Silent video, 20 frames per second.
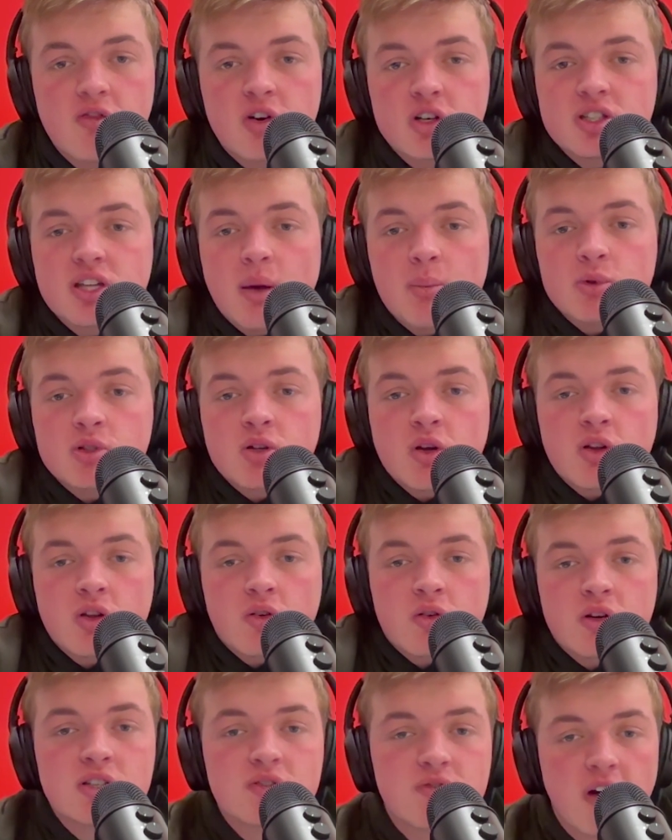episode of the
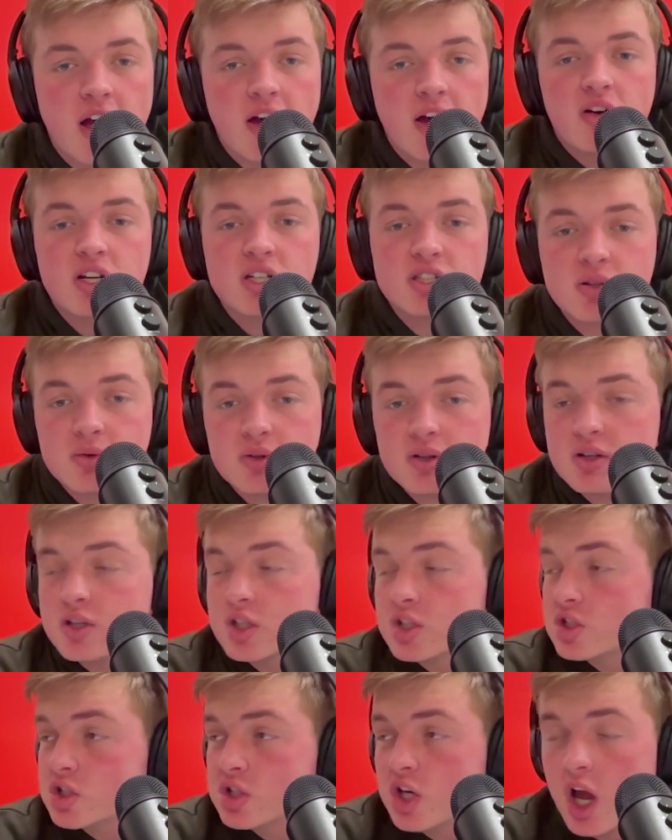Crease Violation
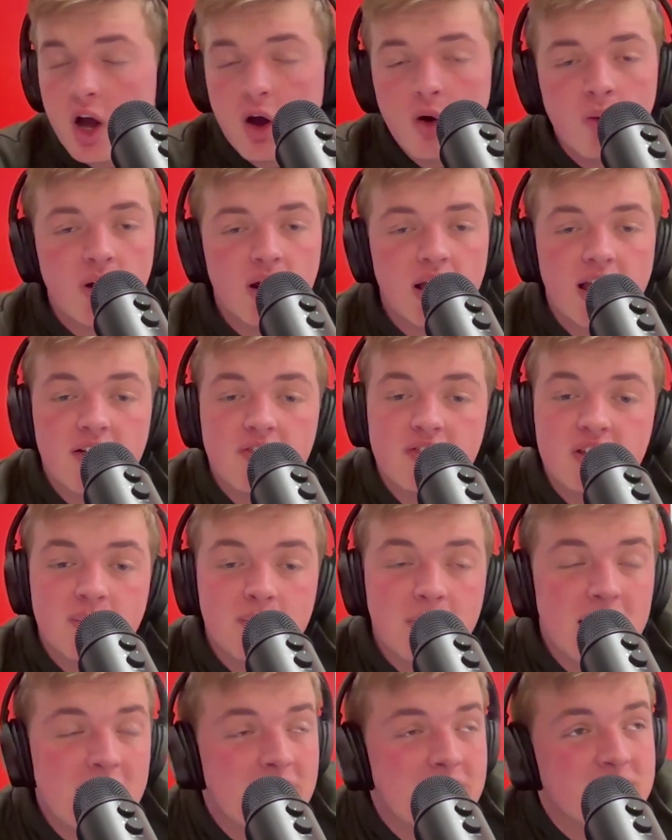Show. If you
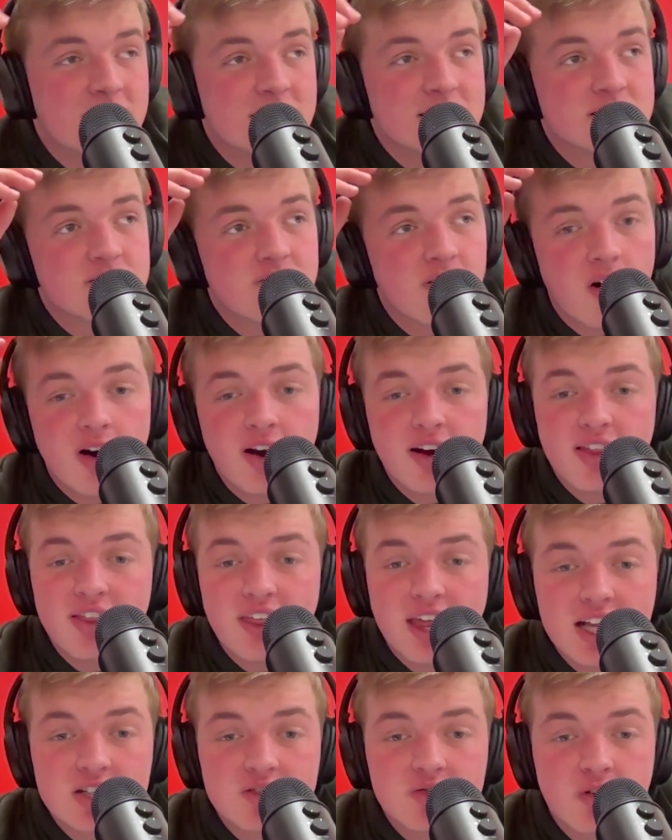made it this far,
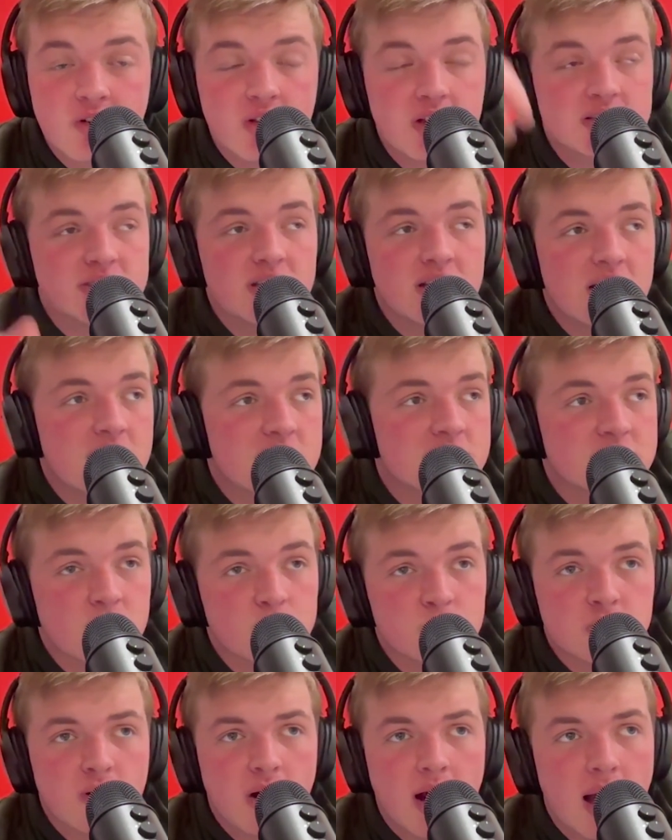thanks for listening.
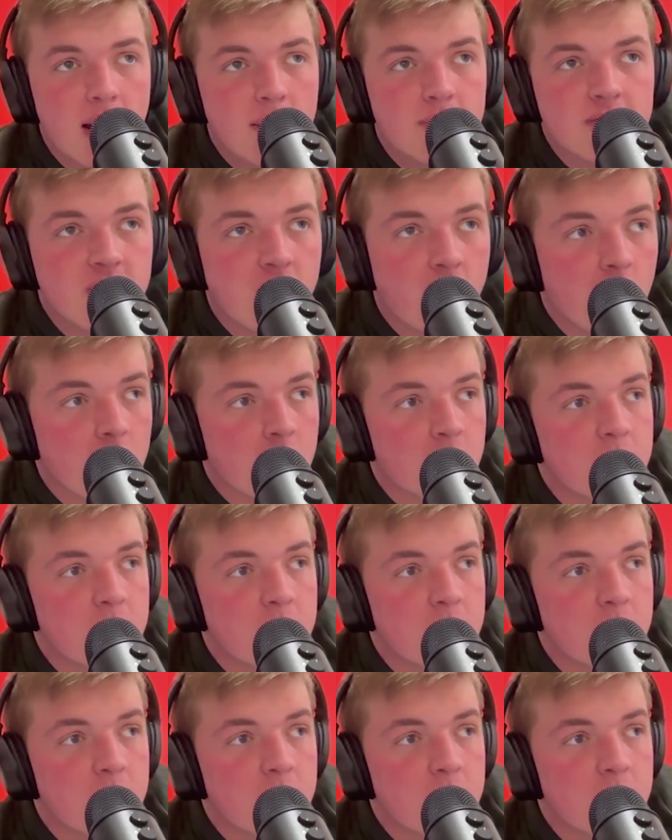Subscribe, follow